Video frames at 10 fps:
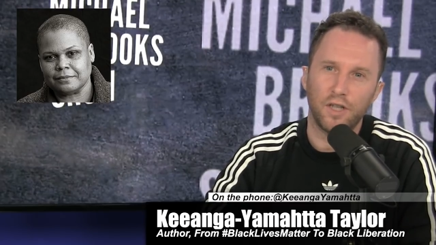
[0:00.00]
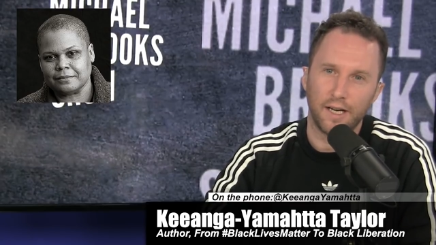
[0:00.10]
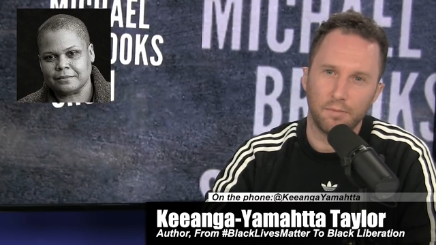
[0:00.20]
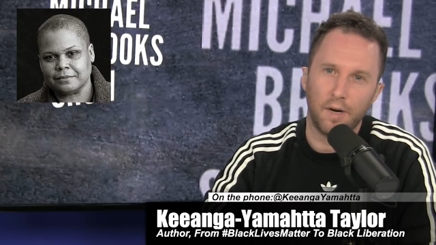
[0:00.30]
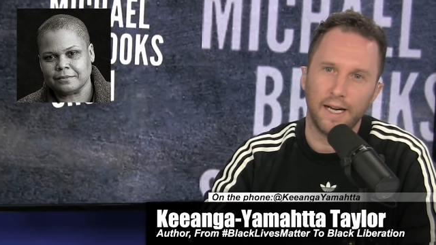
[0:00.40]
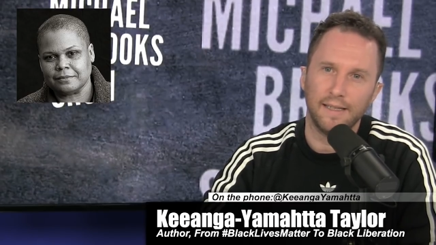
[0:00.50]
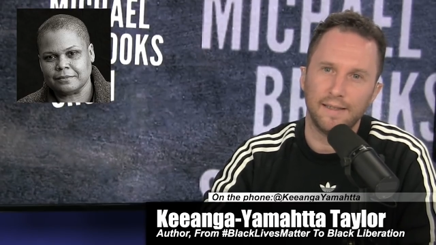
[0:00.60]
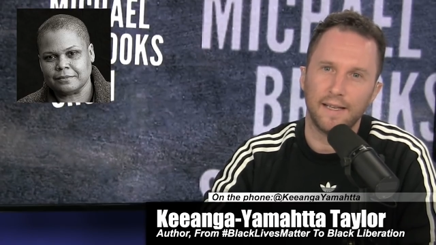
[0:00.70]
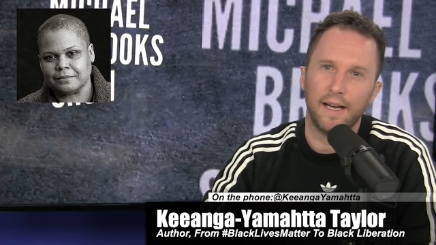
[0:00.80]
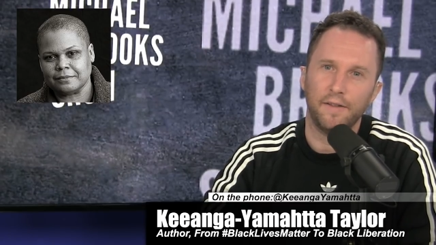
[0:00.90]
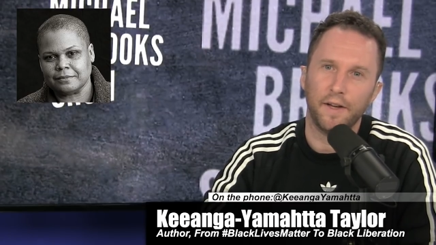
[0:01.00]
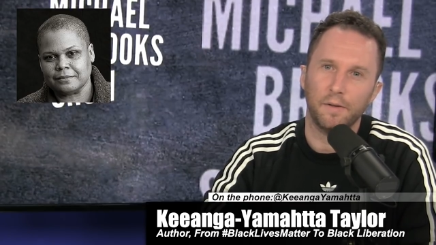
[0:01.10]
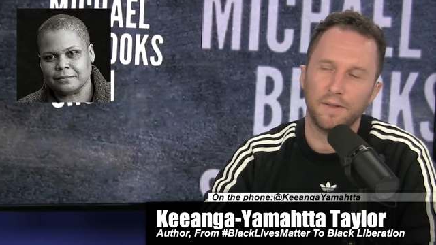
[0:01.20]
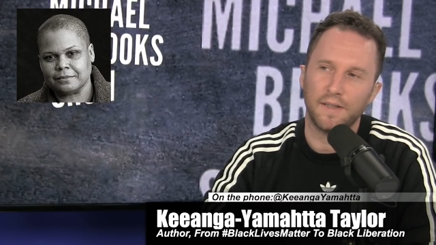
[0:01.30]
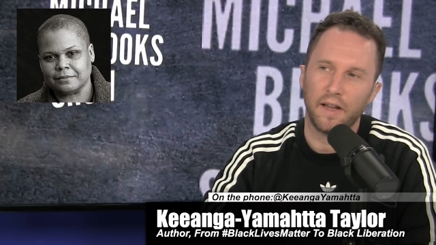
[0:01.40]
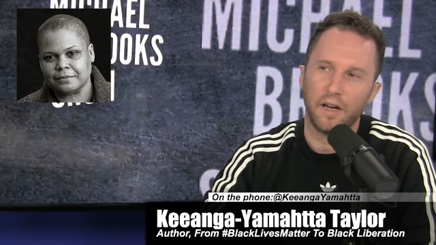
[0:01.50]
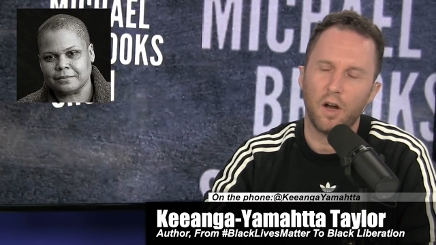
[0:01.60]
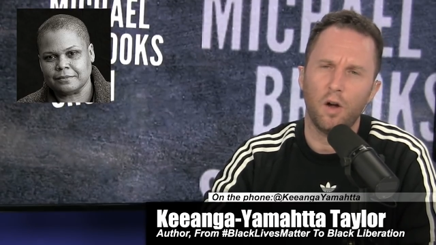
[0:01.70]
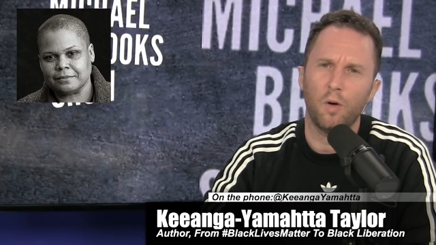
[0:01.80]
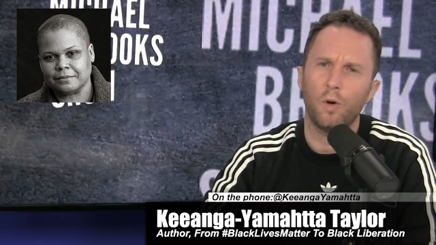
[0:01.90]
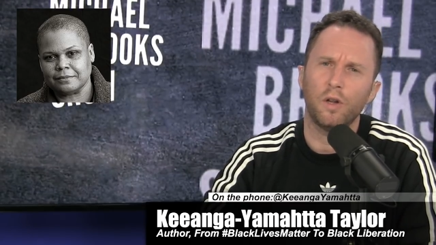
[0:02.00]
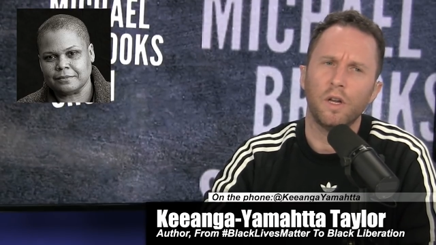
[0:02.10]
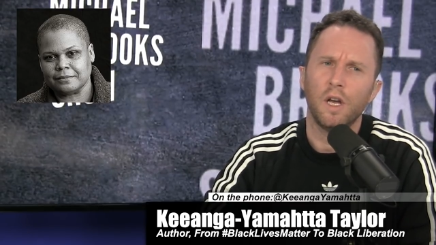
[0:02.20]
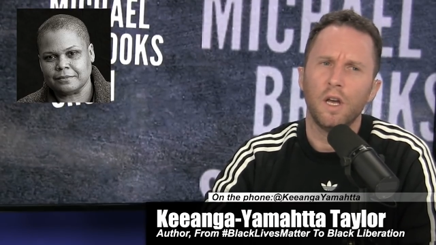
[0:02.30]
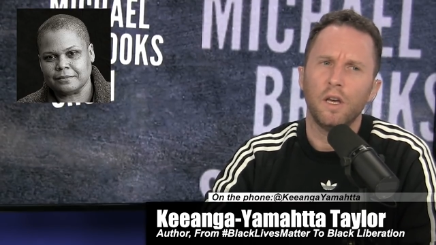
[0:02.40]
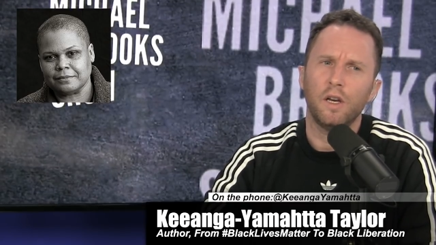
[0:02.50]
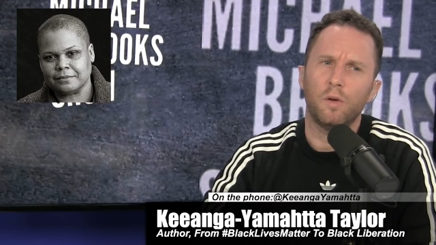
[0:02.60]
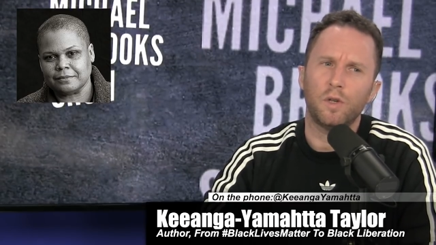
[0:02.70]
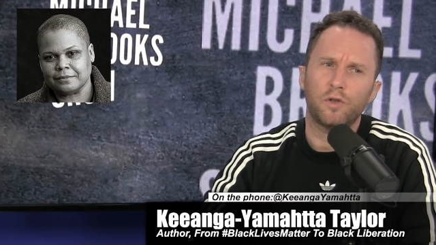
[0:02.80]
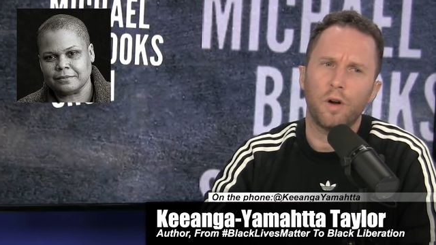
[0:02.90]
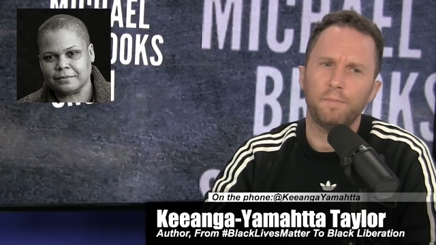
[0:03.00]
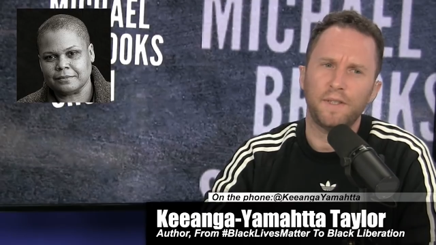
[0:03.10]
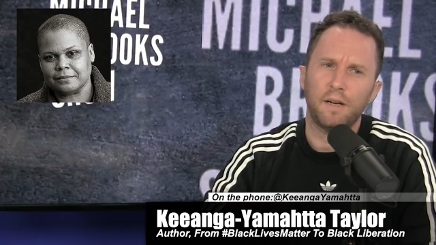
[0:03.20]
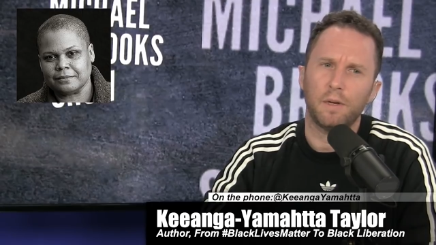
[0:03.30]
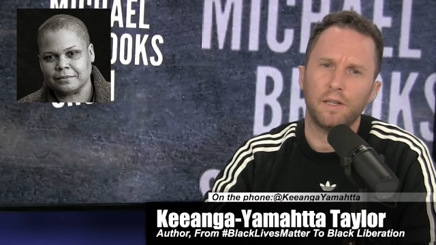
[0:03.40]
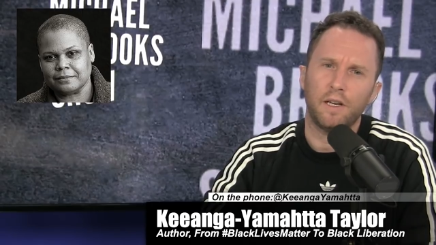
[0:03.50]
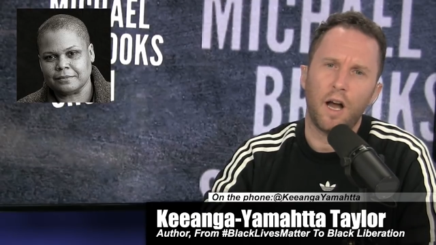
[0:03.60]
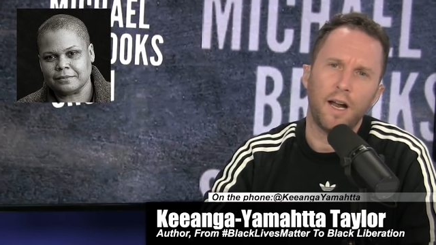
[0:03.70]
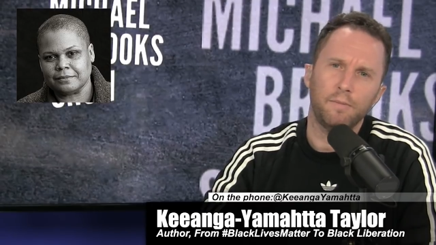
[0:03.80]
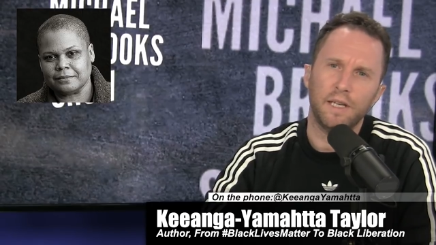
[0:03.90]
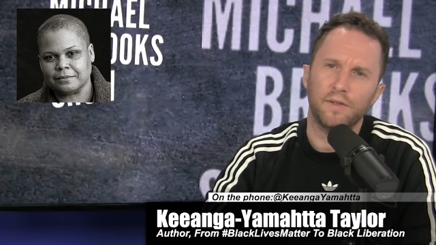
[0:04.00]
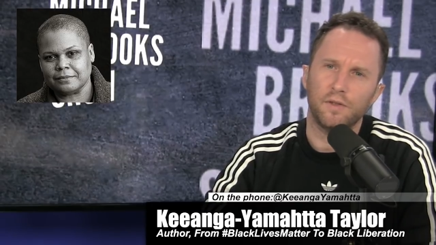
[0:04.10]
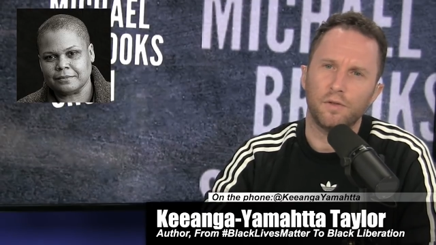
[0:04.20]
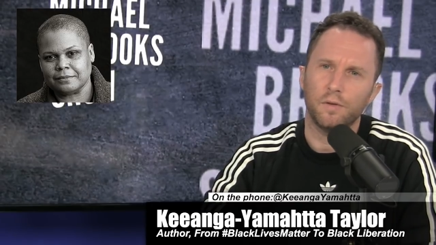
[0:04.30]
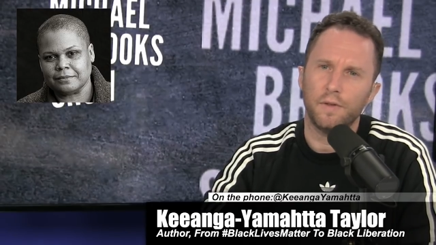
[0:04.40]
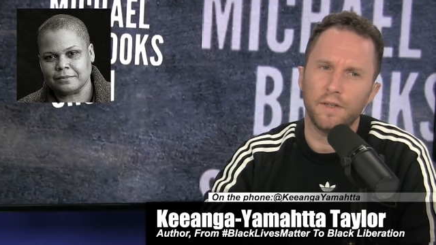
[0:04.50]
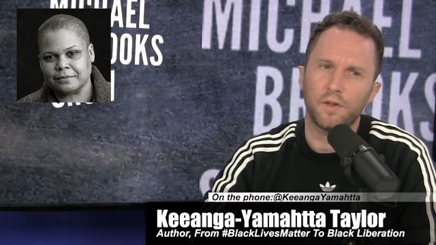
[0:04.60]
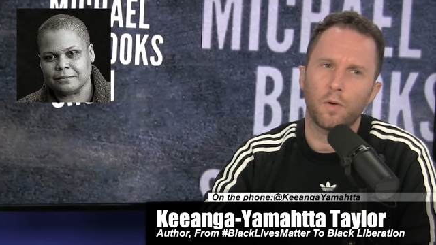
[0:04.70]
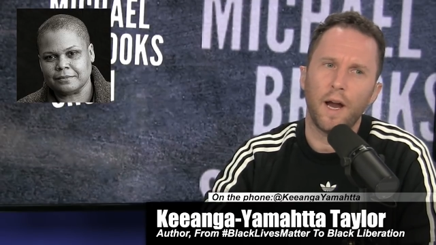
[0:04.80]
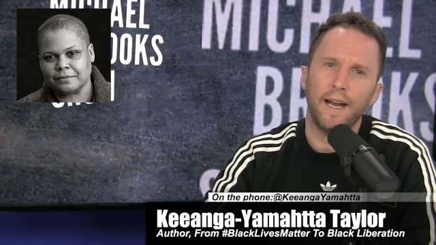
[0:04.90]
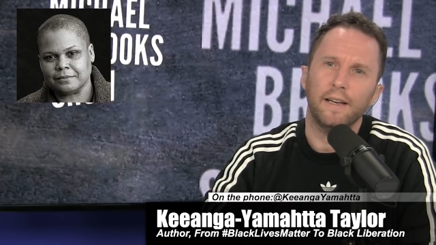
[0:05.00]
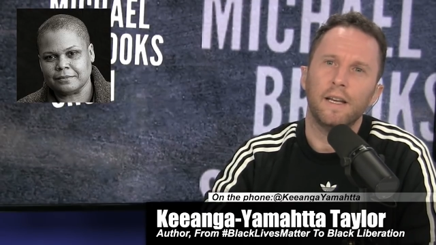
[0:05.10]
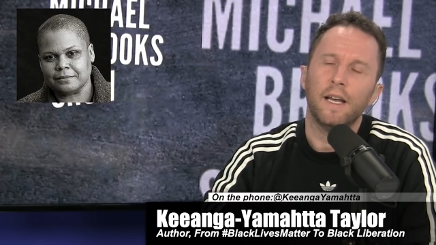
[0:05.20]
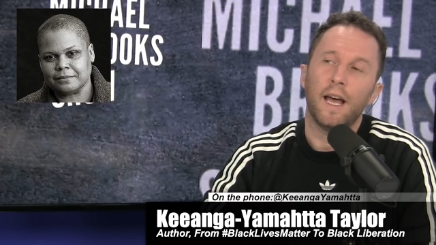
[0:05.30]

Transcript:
Speaker 1: check mindset that would say, like, oh, well, you know, what Trump said about the economy isn't true. Things are great.